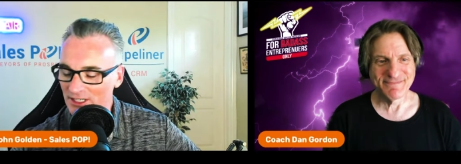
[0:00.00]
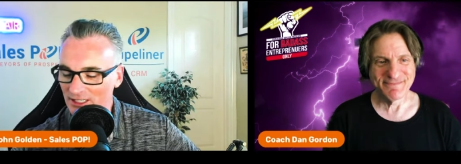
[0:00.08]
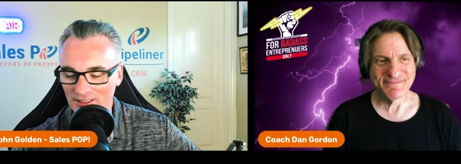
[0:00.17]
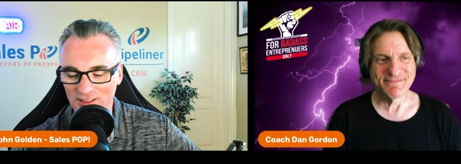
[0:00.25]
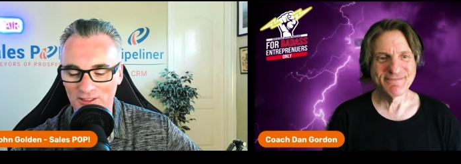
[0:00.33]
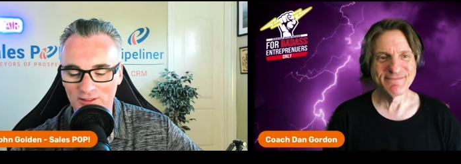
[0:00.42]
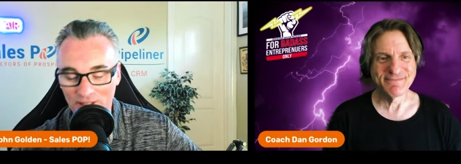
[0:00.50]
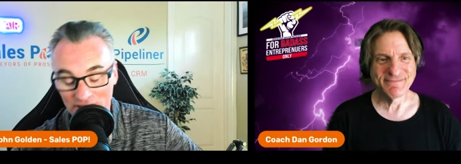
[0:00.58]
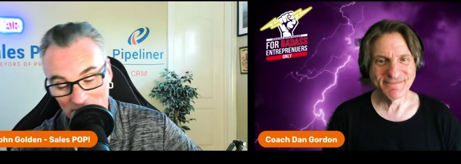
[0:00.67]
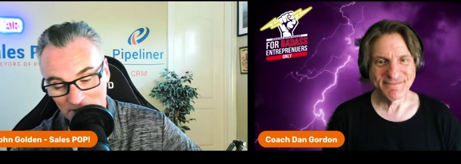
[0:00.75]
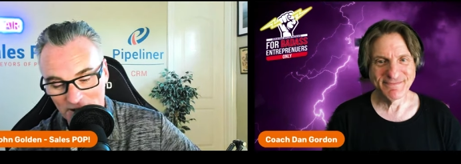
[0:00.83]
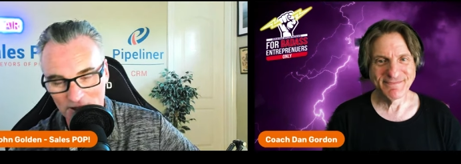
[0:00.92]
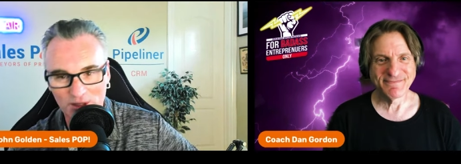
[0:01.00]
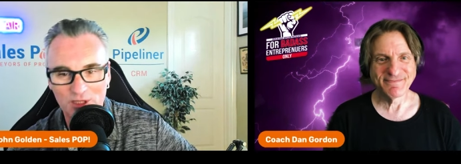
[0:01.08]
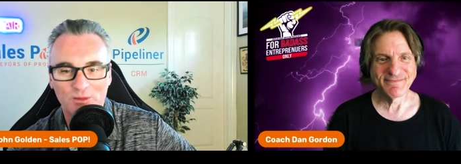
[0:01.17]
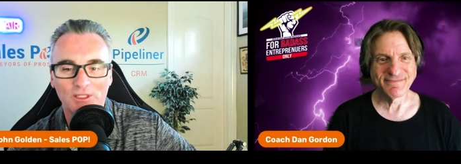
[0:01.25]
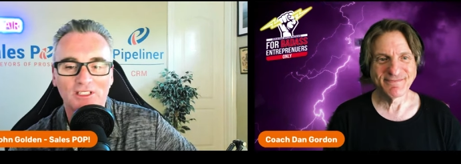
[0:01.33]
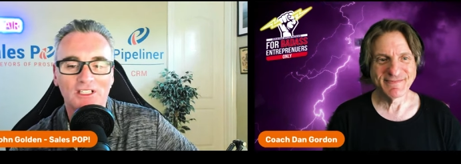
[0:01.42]
Speaker 1: long-term customers, so it's
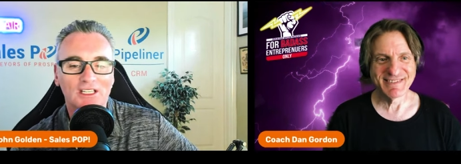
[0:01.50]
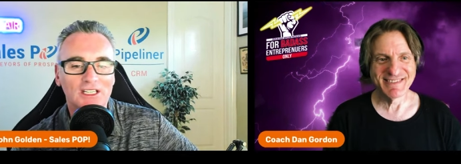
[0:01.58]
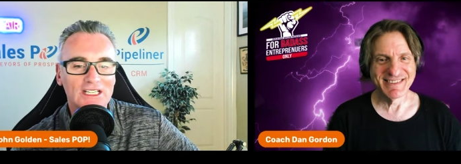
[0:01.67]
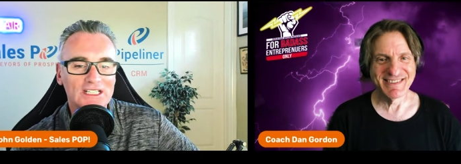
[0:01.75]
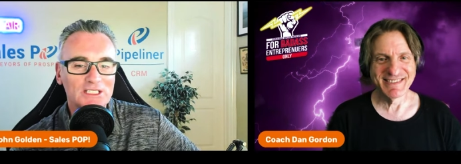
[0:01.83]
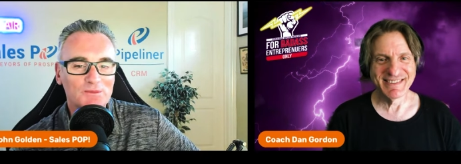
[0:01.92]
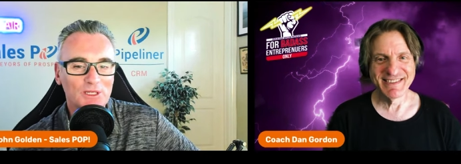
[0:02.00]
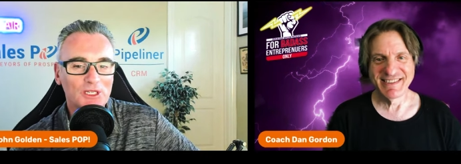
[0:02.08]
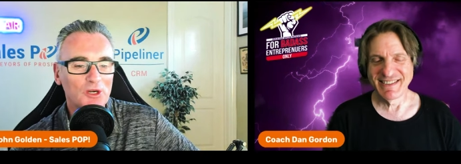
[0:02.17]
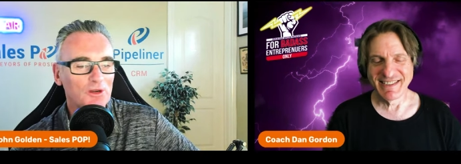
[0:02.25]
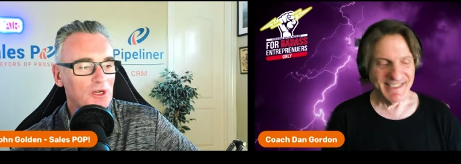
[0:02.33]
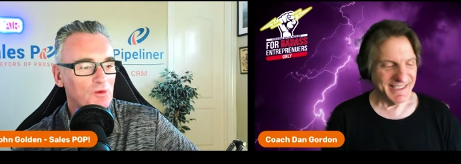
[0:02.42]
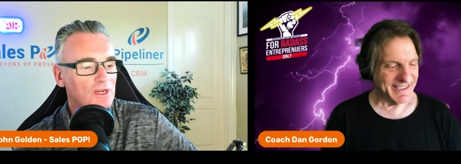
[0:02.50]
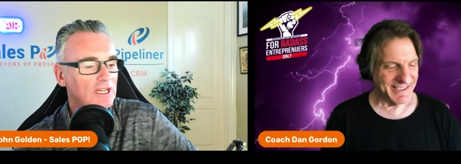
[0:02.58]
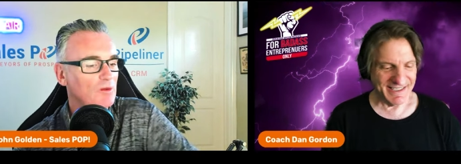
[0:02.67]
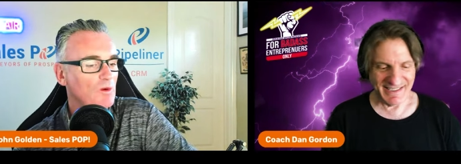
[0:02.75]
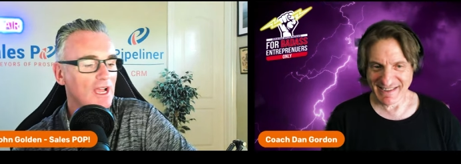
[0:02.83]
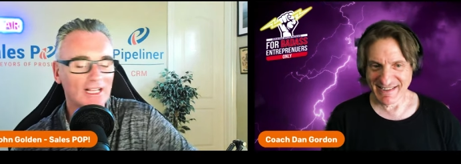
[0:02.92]
been going really
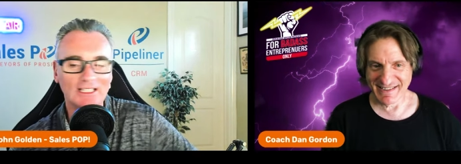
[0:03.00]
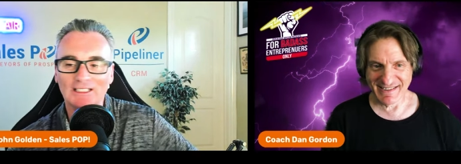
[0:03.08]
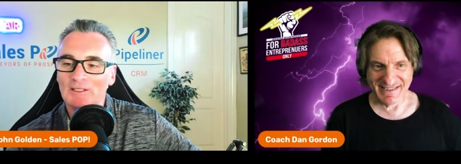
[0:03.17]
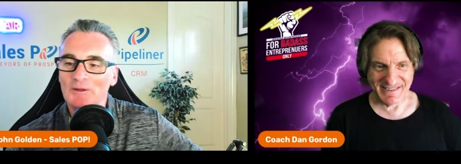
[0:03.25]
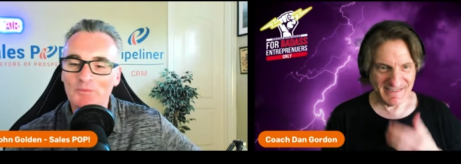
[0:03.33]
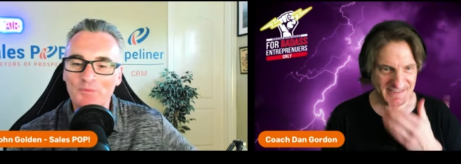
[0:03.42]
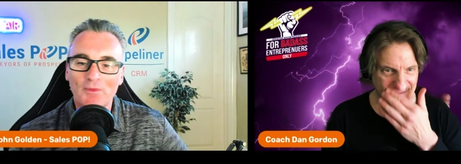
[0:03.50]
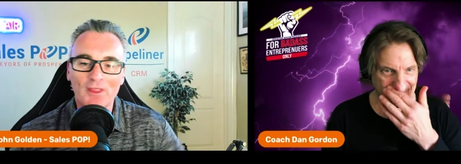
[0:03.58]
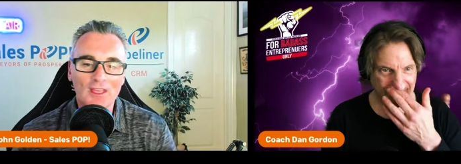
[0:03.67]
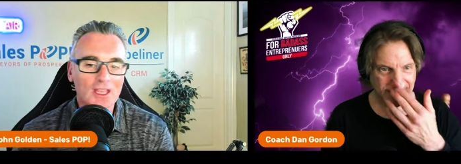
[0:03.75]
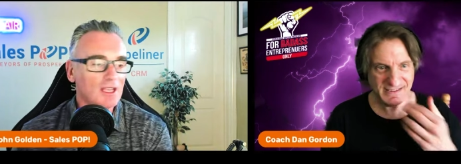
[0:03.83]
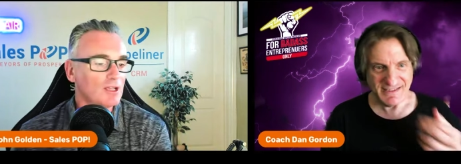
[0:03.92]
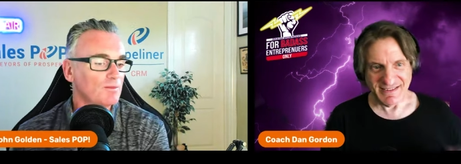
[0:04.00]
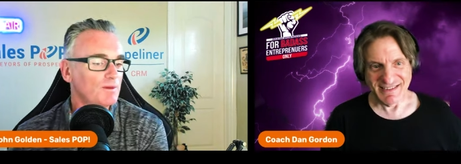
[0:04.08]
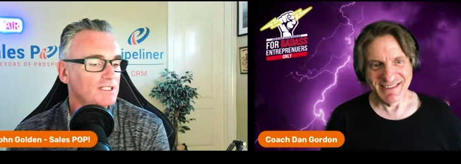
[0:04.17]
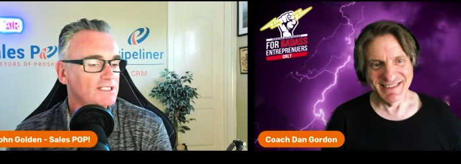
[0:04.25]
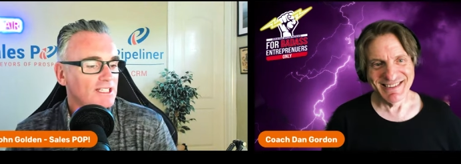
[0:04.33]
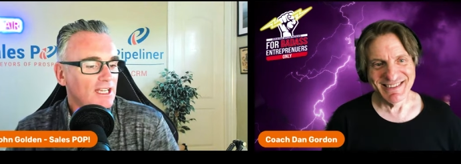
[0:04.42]
well. But
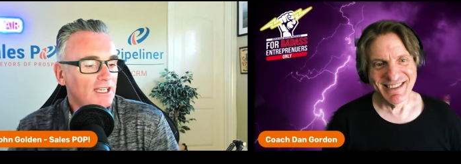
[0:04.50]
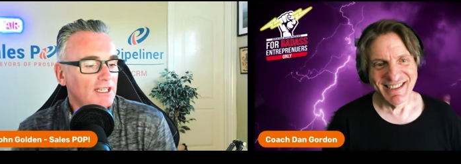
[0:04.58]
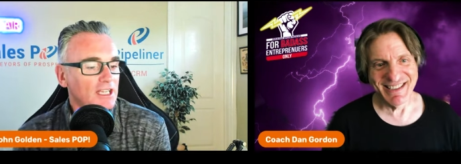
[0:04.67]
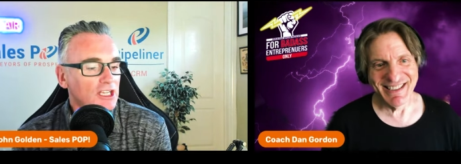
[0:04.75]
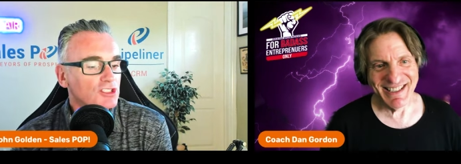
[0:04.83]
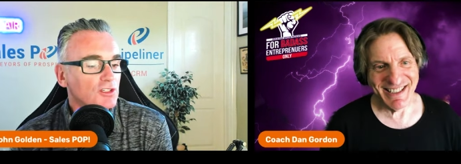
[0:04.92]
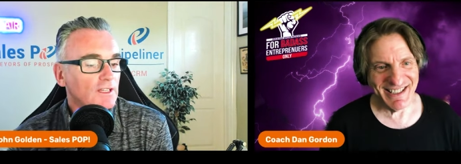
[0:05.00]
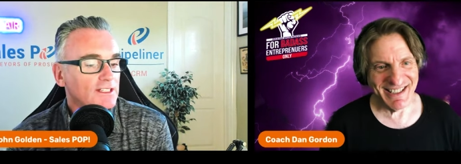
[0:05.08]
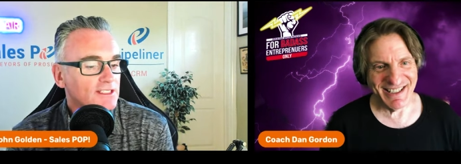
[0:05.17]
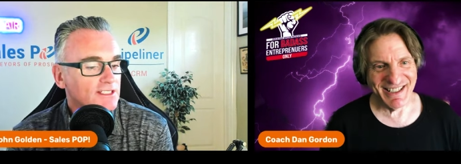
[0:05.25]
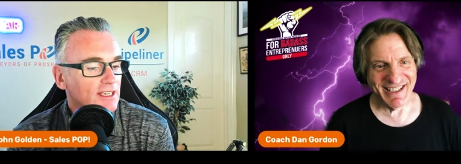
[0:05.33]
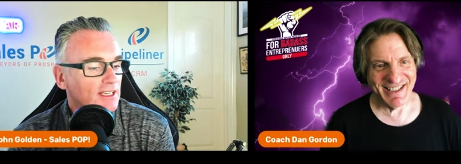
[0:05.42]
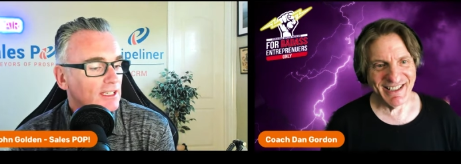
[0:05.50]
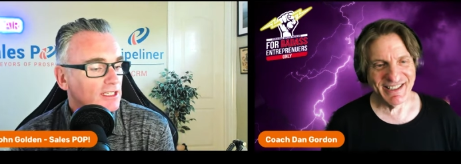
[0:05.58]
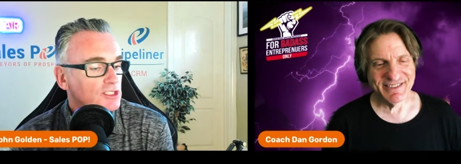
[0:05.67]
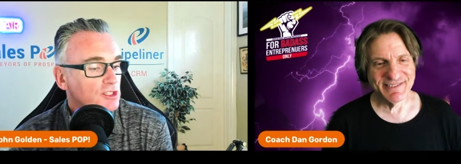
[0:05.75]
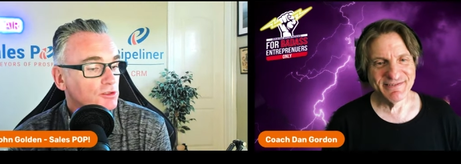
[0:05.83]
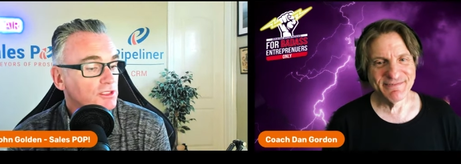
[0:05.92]
so let's so
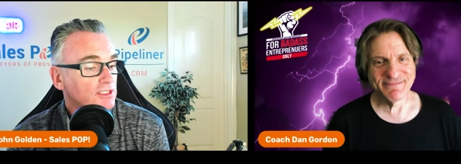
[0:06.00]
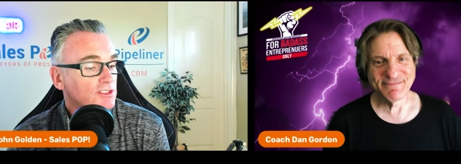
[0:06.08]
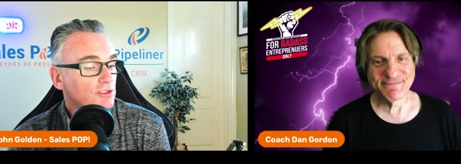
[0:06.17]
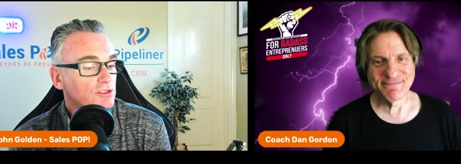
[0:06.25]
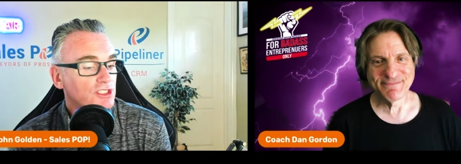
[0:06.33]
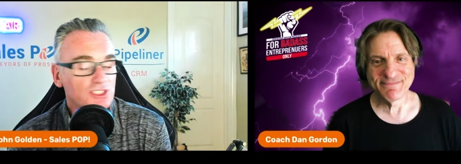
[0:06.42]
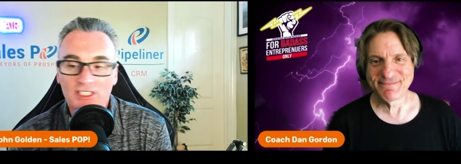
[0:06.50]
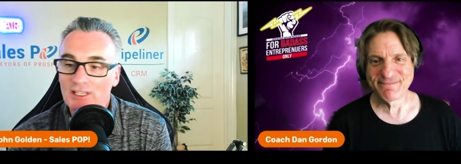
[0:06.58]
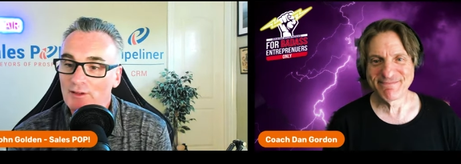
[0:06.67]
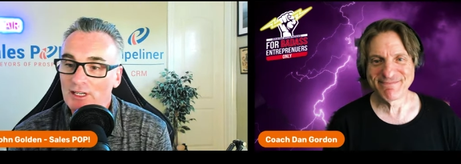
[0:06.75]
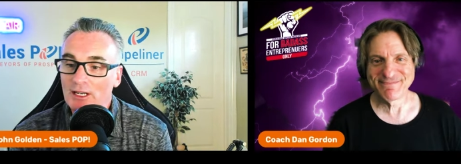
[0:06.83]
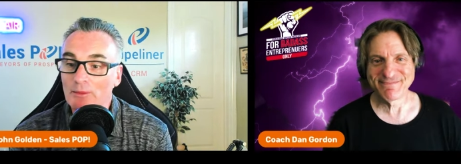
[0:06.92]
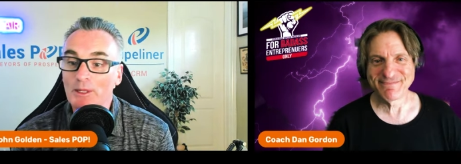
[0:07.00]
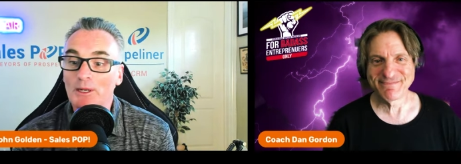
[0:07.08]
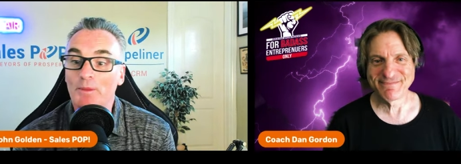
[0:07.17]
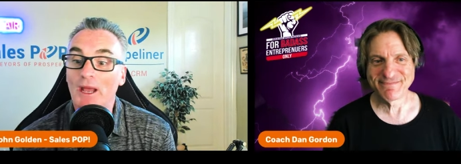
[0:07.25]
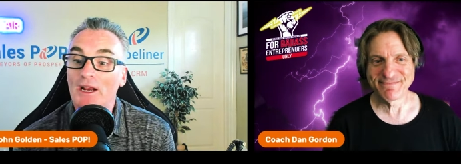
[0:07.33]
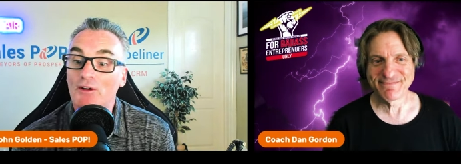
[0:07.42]
just to give you a little bit of
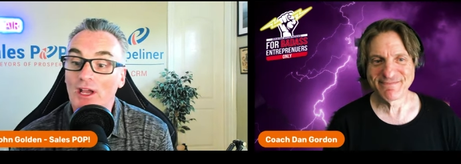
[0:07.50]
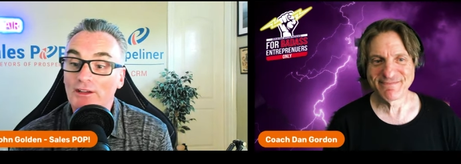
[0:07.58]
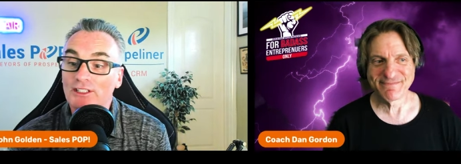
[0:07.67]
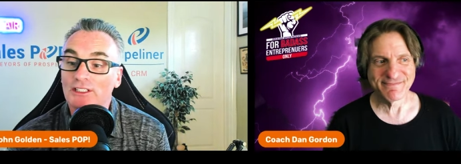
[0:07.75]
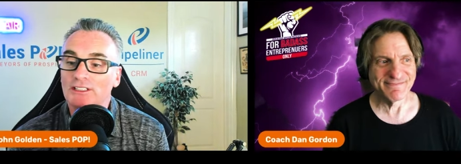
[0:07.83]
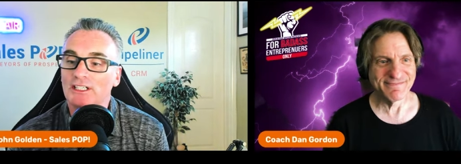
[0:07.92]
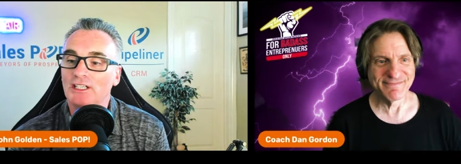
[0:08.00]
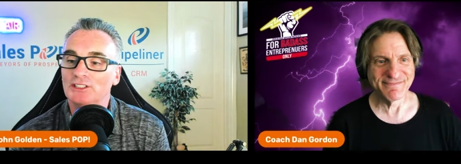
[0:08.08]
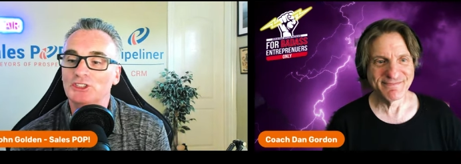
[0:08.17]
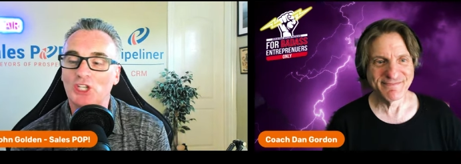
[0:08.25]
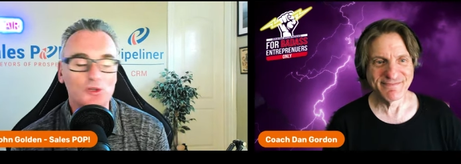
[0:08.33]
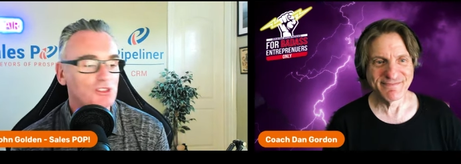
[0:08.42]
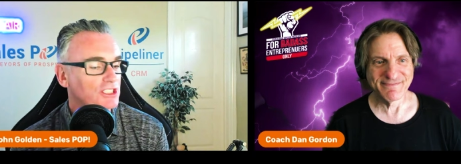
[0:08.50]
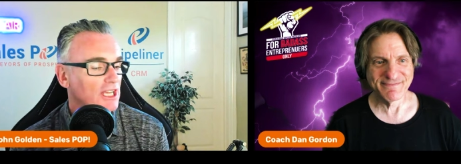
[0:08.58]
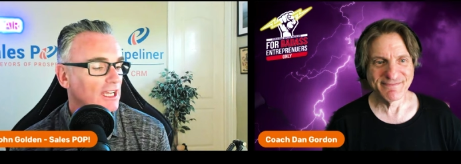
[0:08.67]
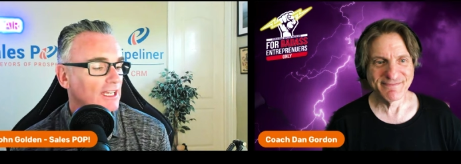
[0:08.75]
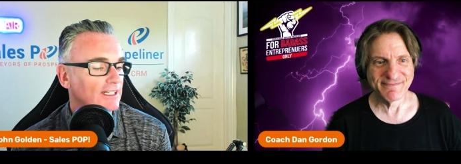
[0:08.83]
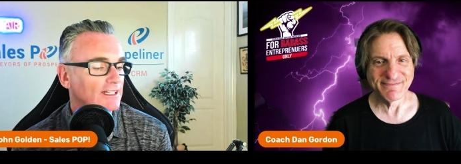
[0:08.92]
background on Coach
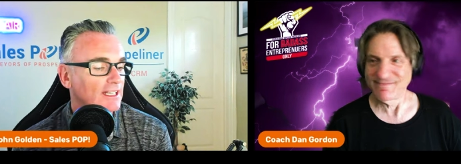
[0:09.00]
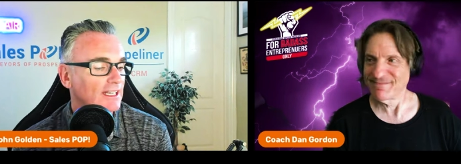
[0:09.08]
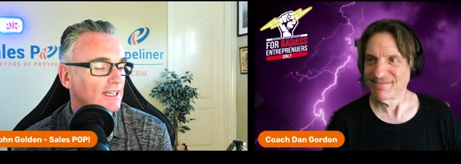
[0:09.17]
Dan,